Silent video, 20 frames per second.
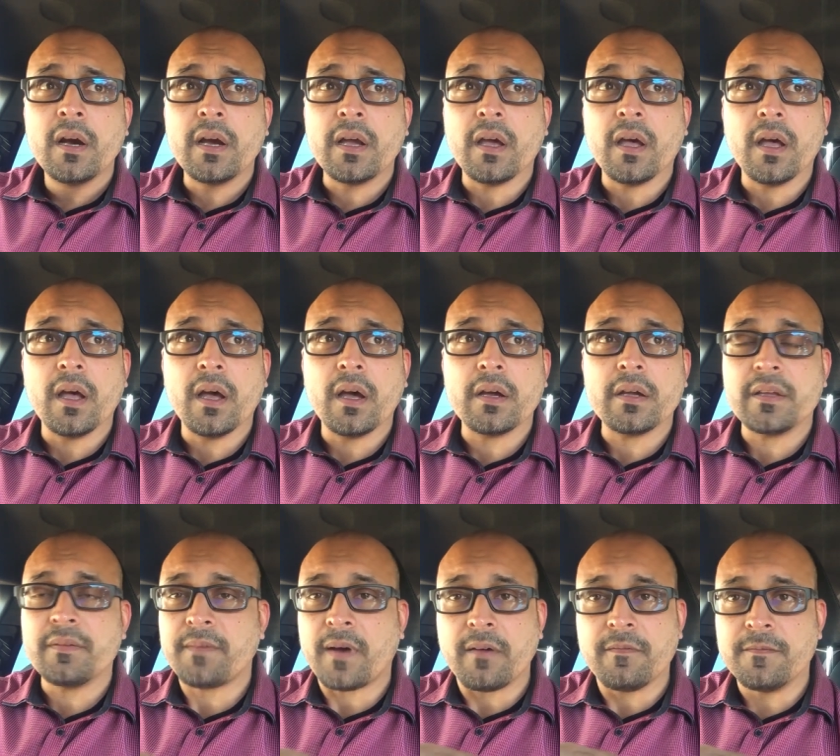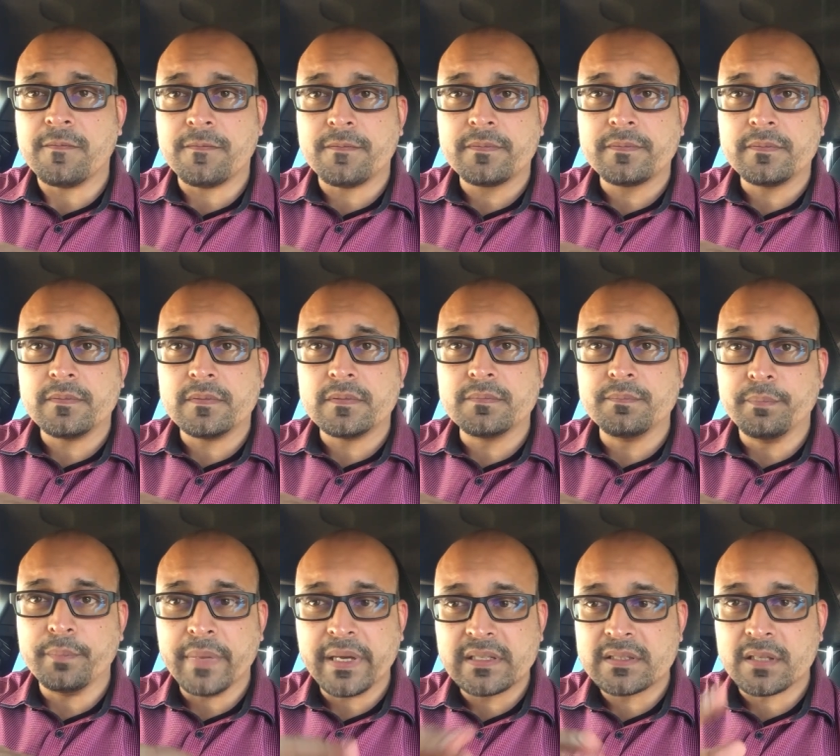If I've
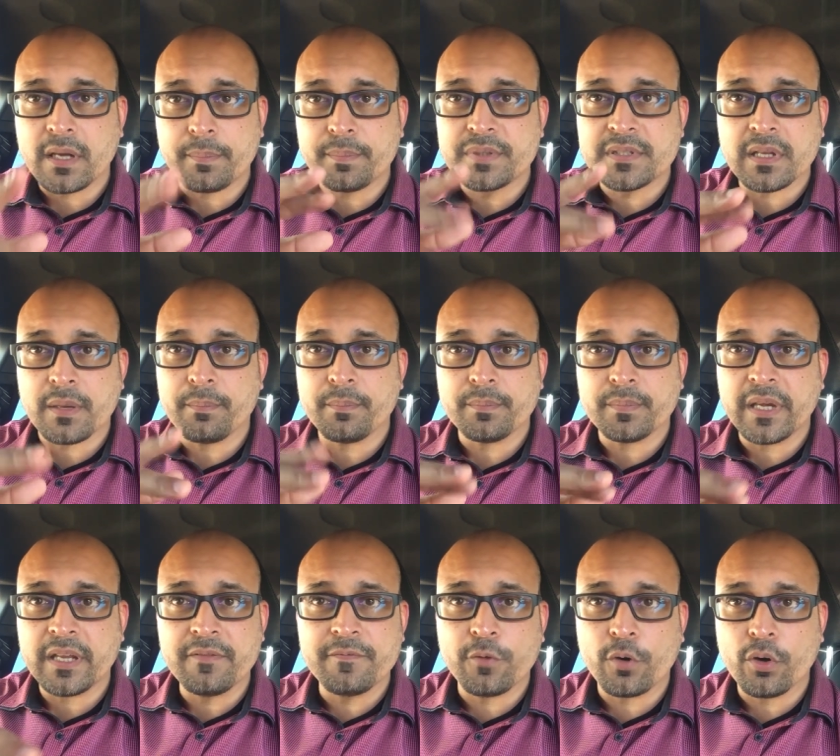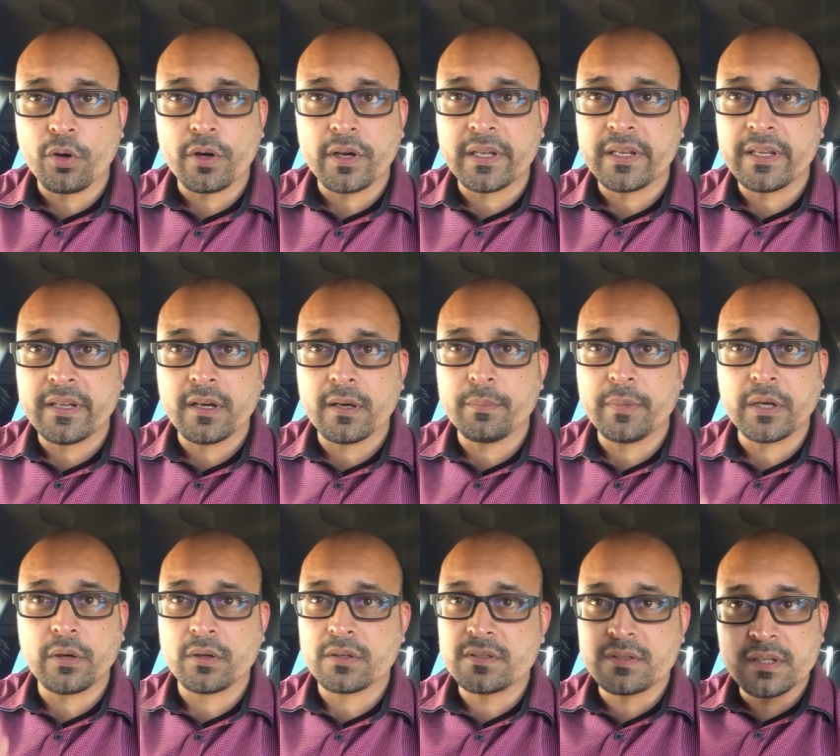mixed up some info in here,
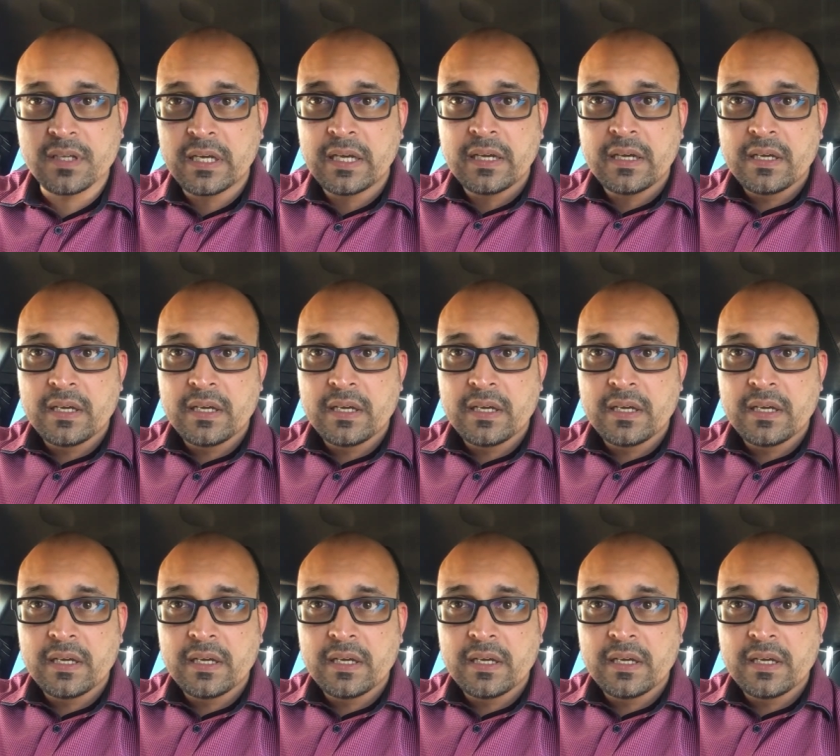because